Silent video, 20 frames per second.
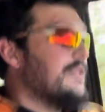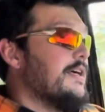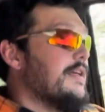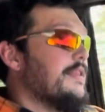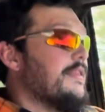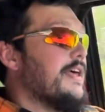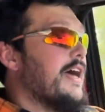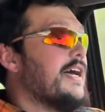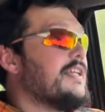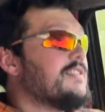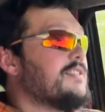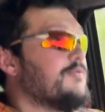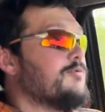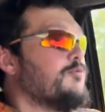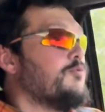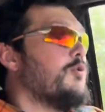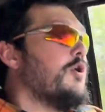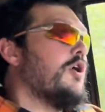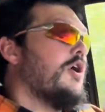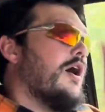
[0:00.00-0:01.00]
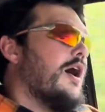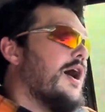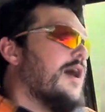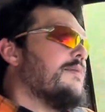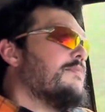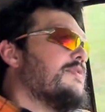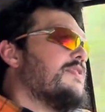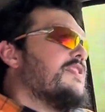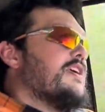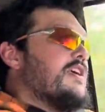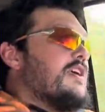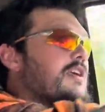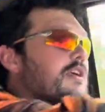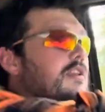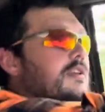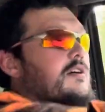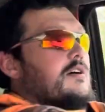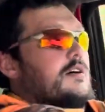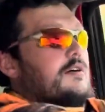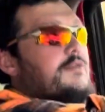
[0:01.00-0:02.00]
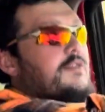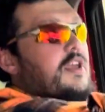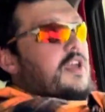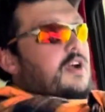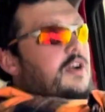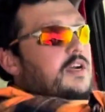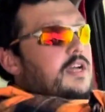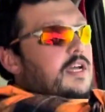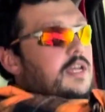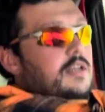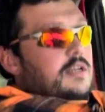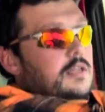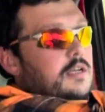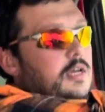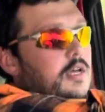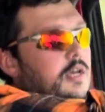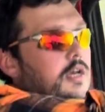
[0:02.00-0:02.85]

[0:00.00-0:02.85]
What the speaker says: That's where I'm thinking of carrying.